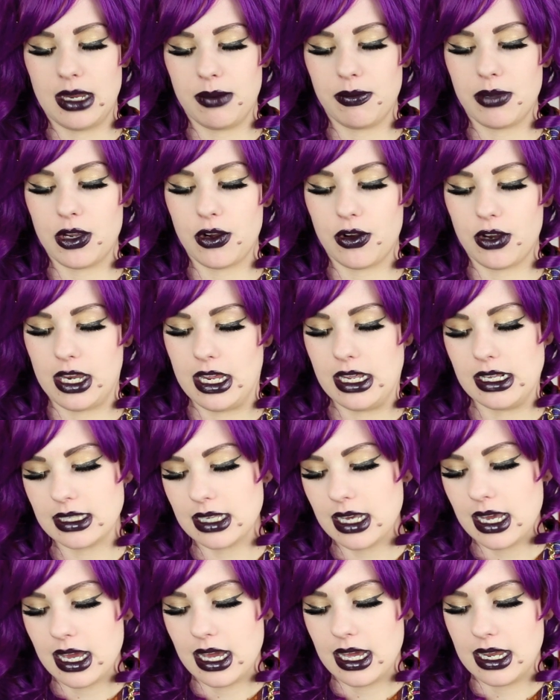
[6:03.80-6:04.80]
impurities.
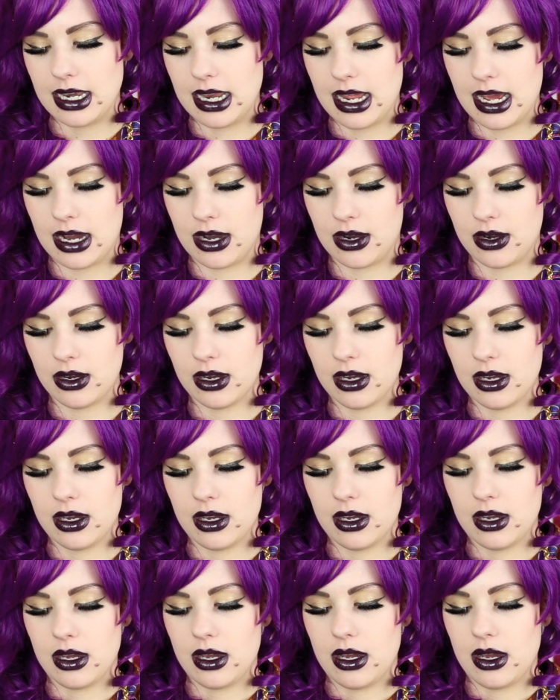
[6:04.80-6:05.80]
Now,
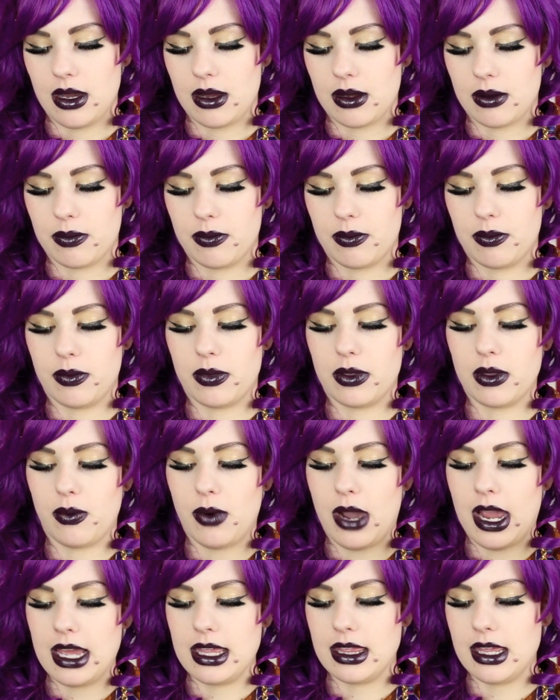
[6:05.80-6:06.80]
the
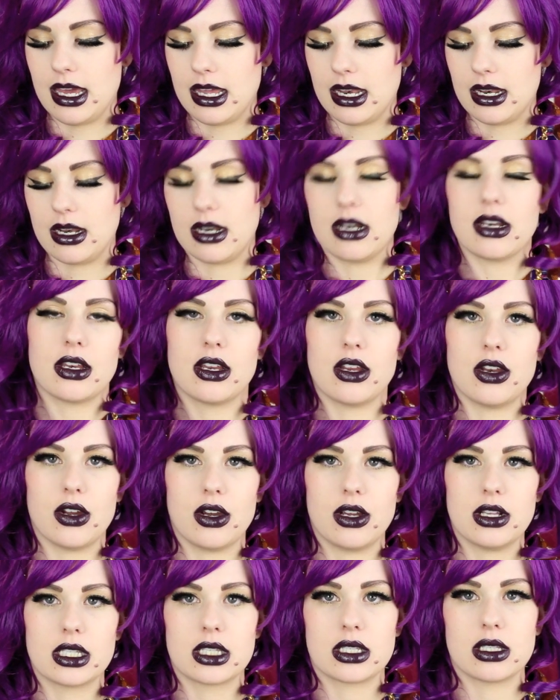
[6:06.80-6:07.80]
way that, you
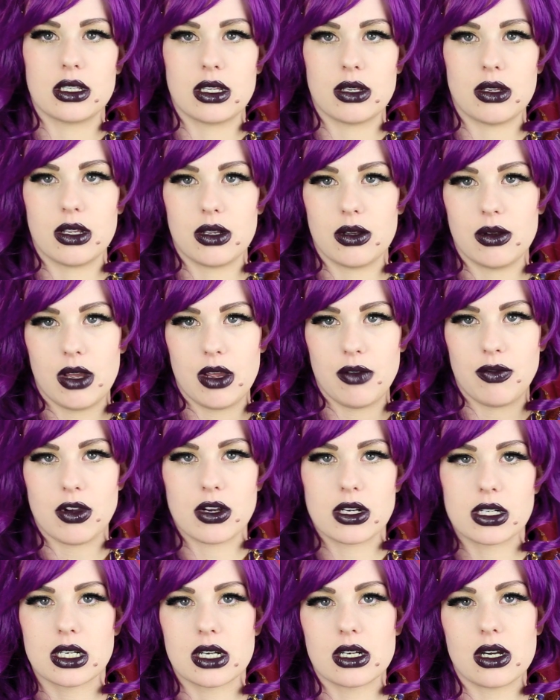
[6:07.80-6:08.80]
know, if
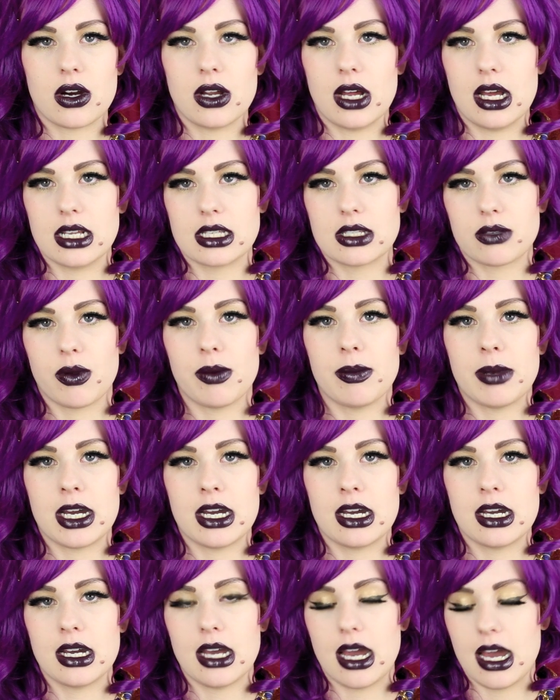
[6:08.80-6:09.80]
you're a
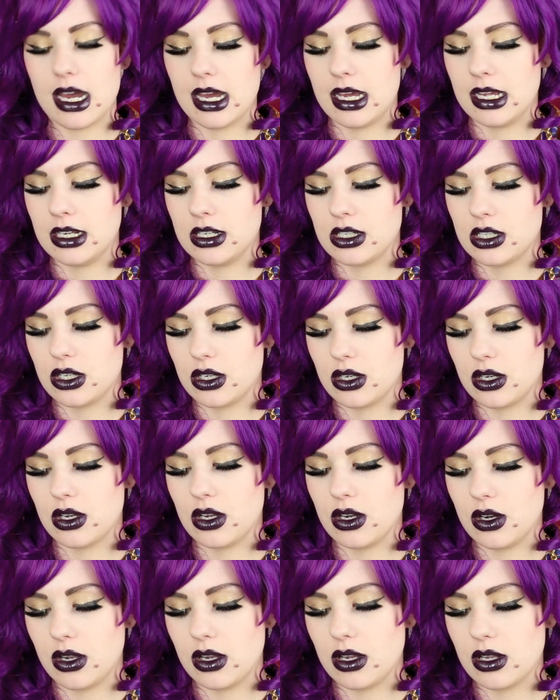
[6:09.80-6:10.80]
swimmer and,
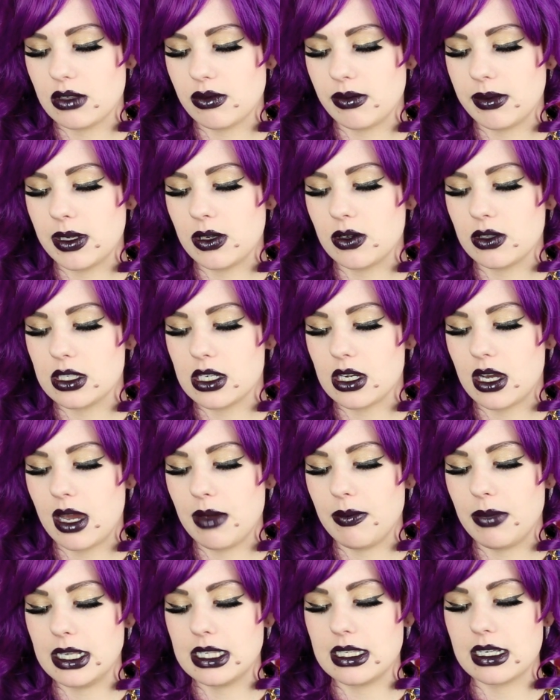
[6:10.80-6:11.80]
you know, you're swimming all the
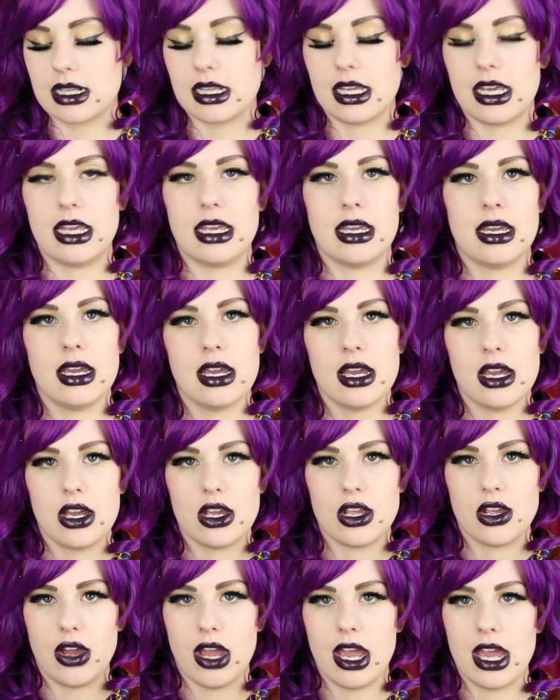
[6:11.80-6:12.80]
time, basically
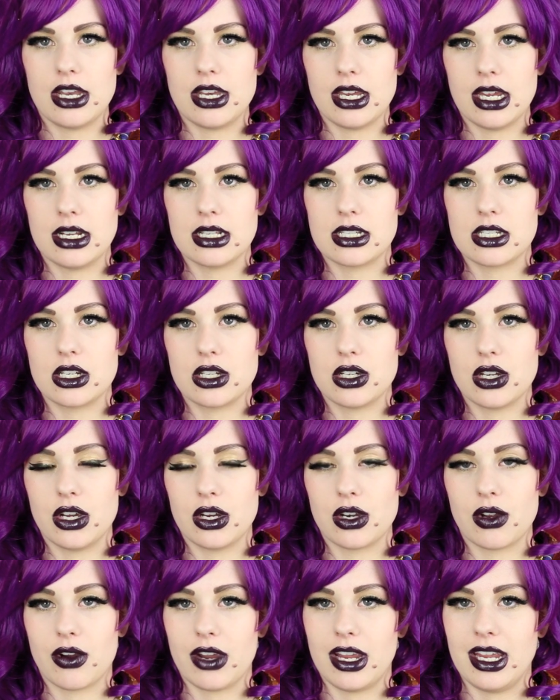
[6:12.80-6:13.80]
your hair tends to
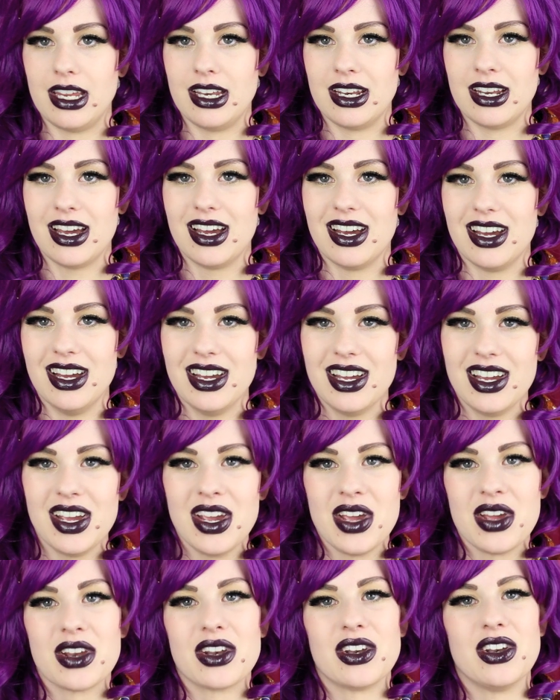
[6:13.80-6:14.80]
turn green.
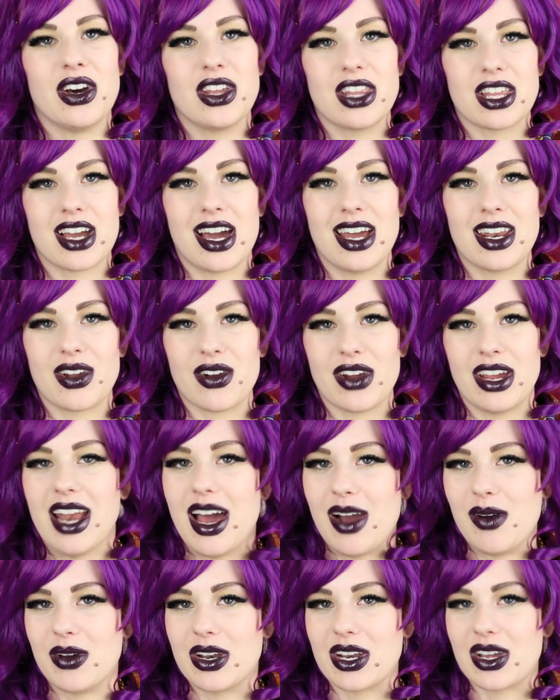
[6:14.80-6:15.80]
Not the kind of green
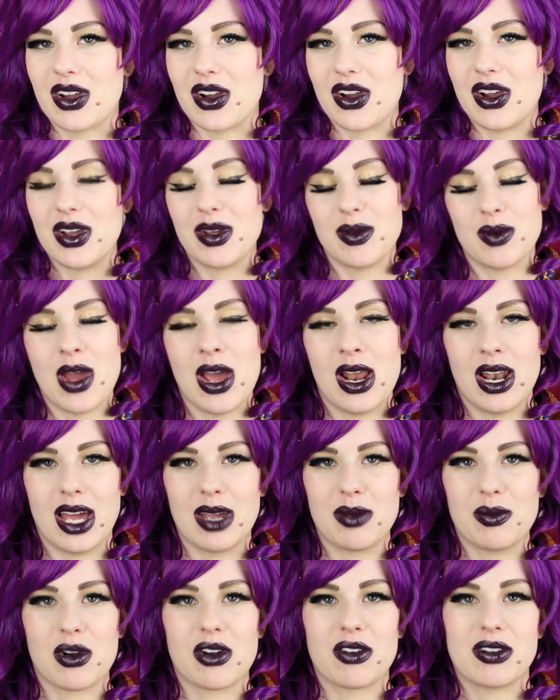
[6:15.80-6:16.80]
I want to go,
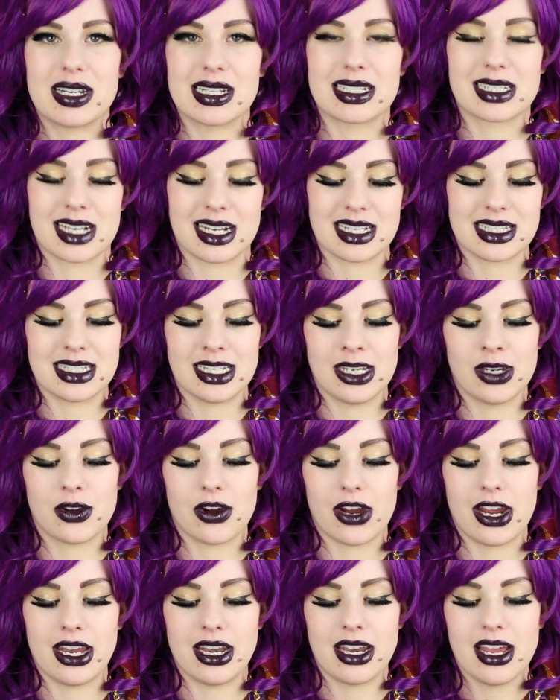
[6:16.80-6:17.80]
like more of a disgusting
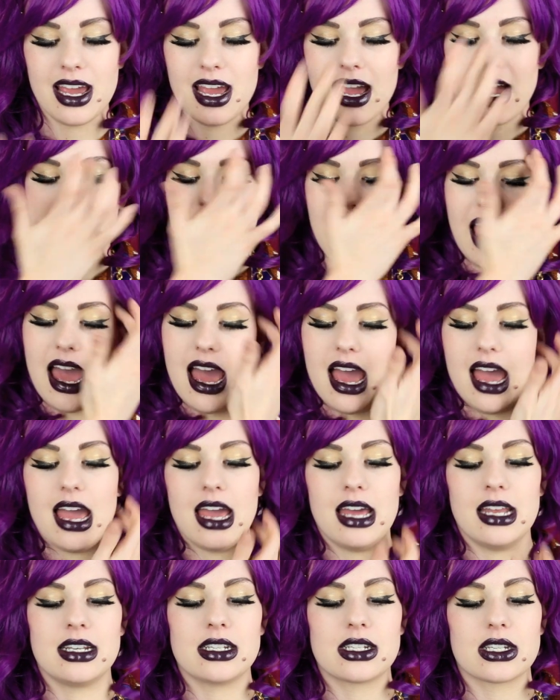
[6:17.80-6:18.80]
green.
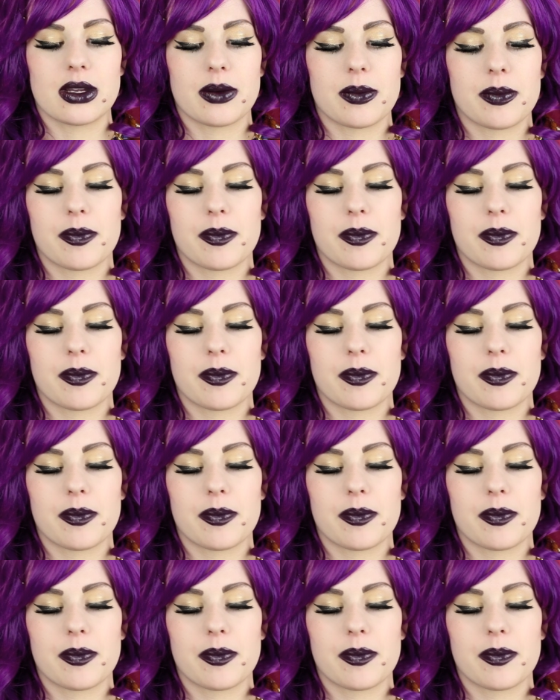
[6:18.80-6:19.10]
And